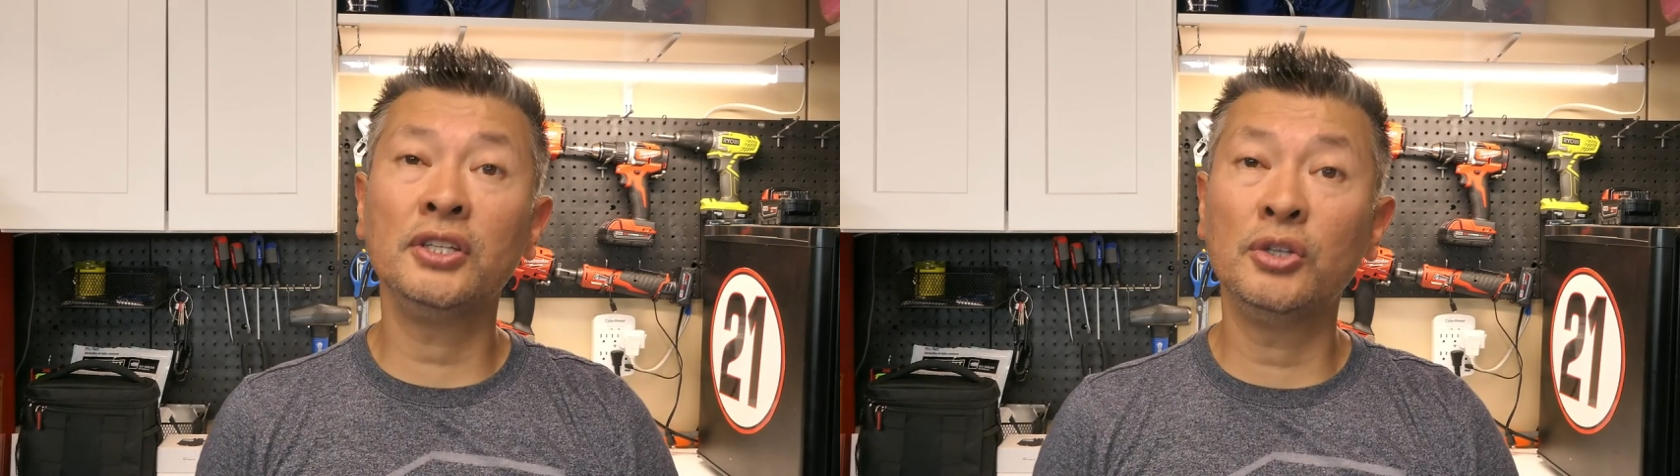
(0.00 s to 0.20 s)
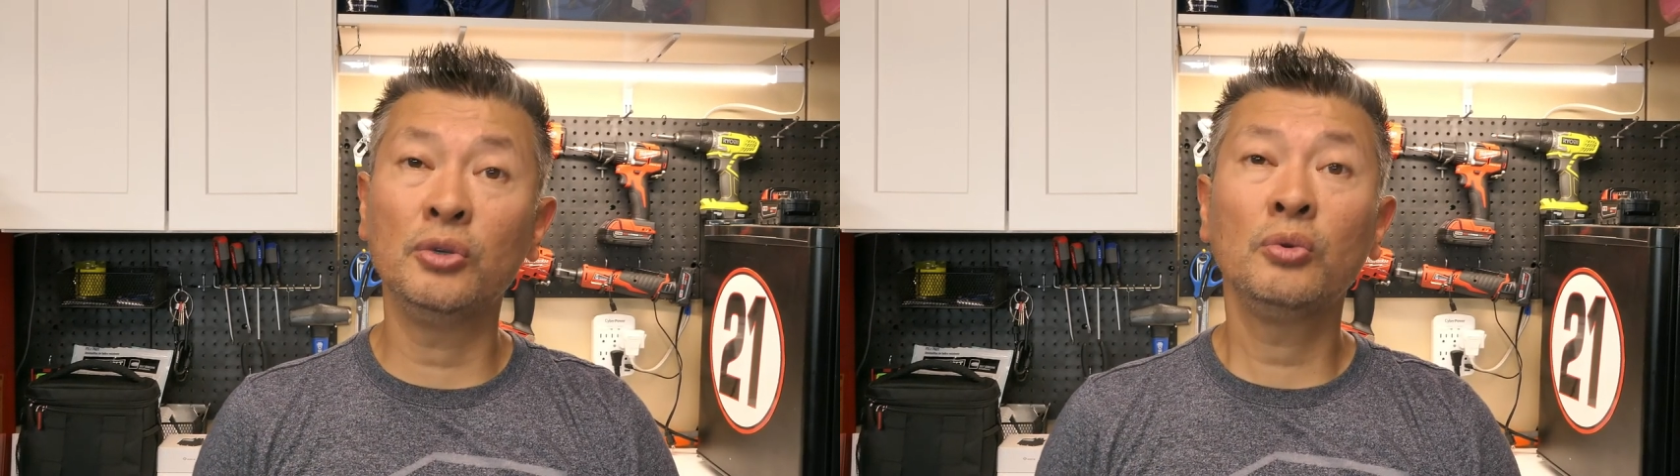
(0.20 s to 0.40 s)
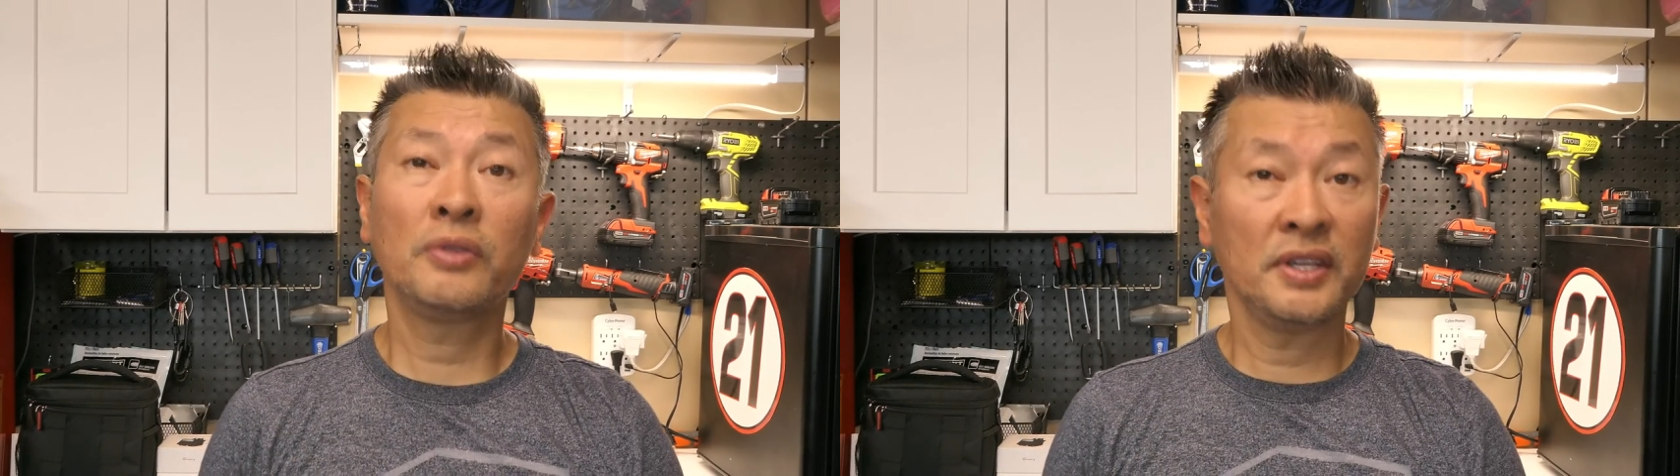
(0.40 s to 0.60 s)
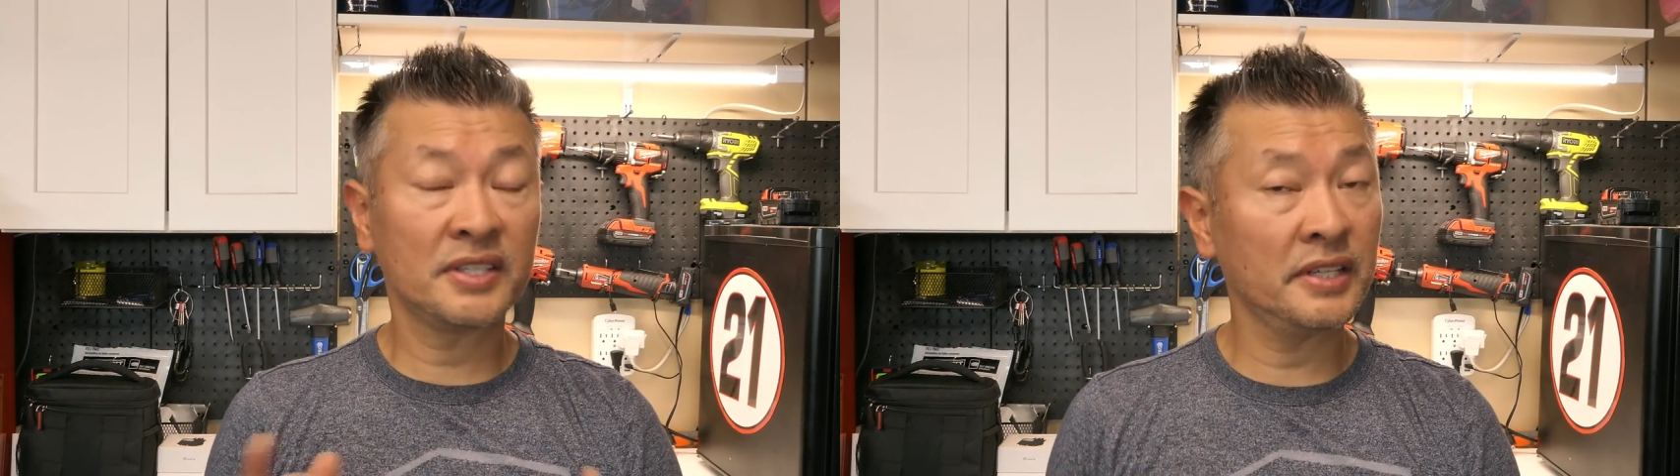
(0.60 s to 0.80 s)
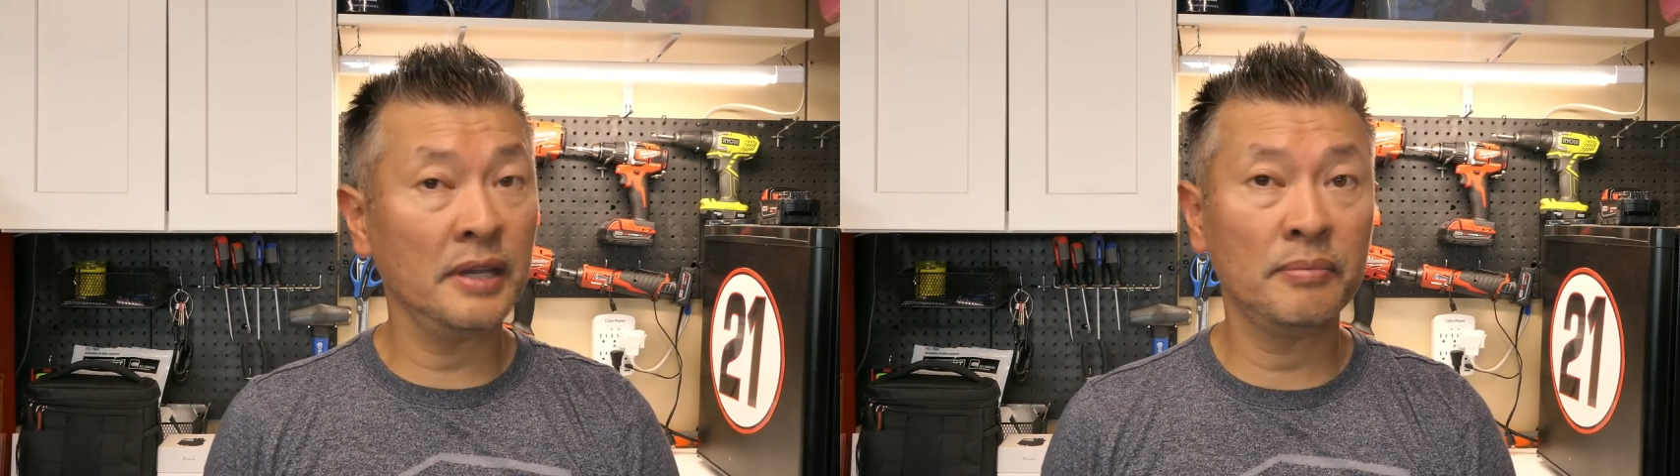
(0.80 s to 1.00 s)
do the
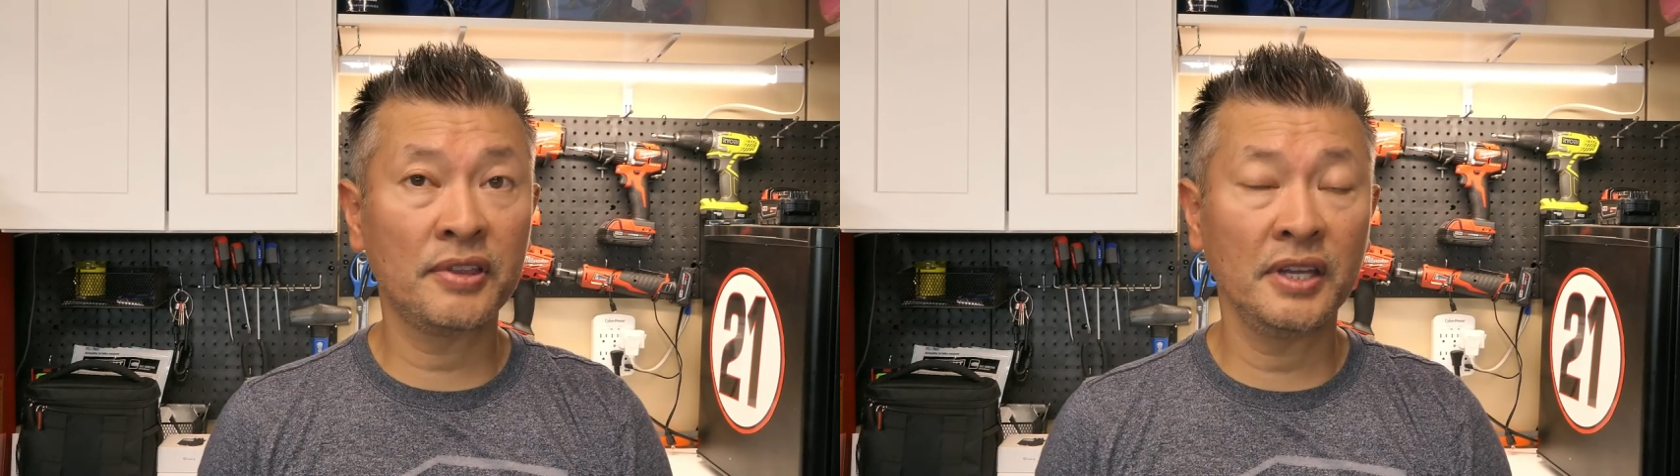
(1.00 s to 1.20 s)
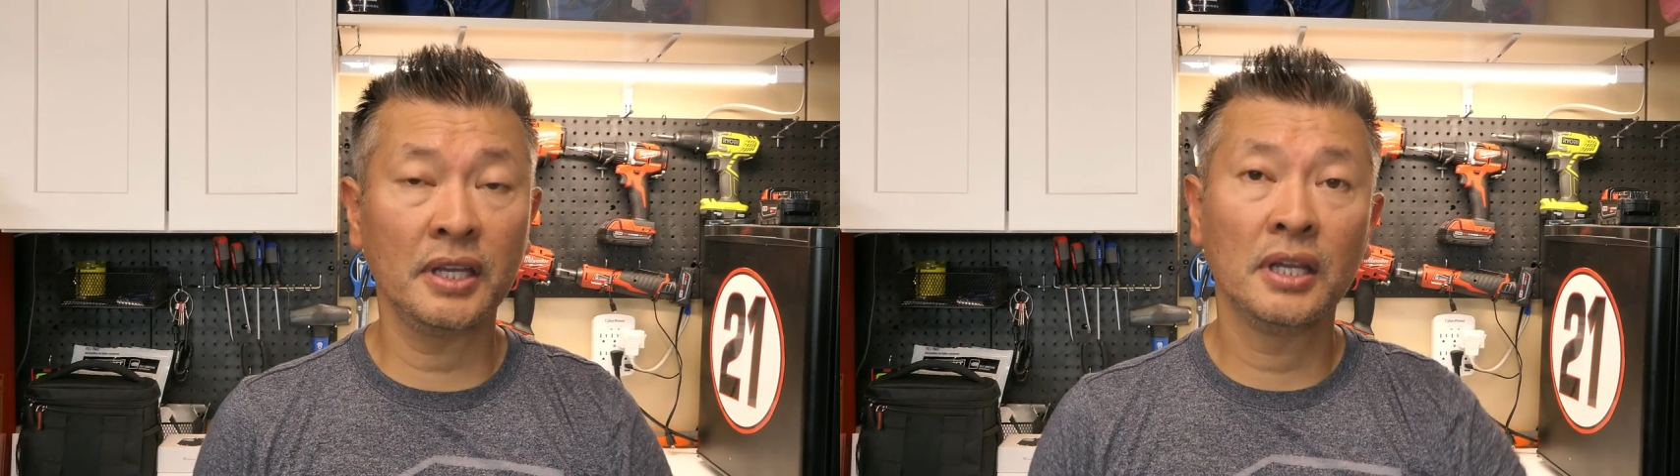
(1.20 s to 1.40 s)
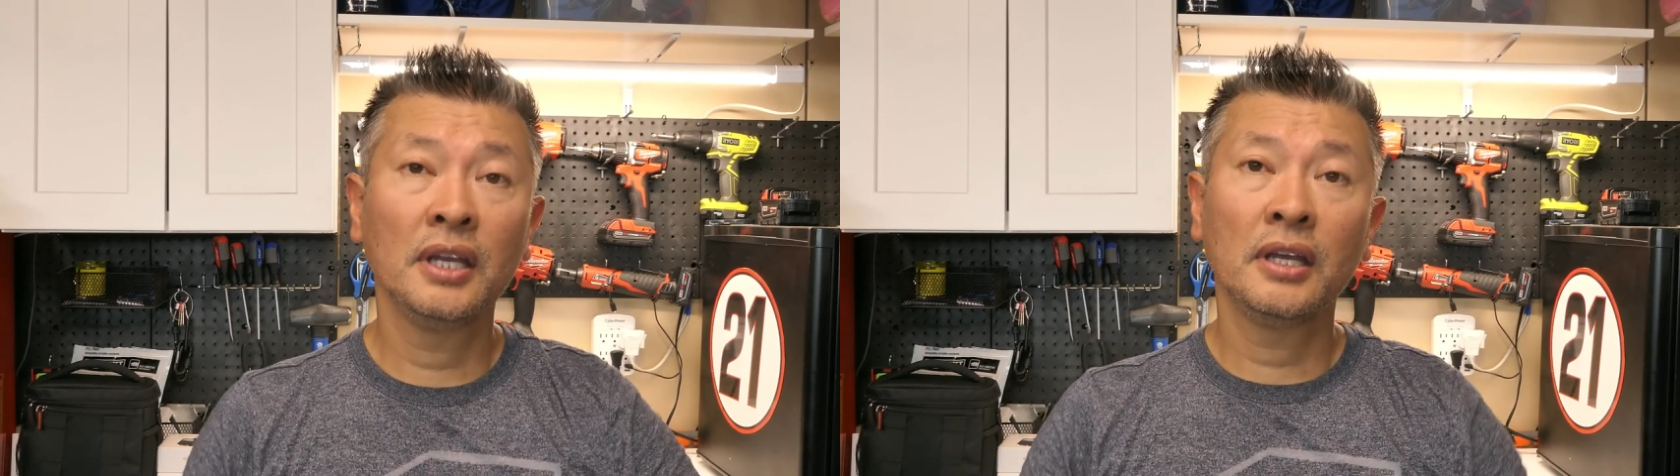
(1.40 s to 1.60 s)
same thing.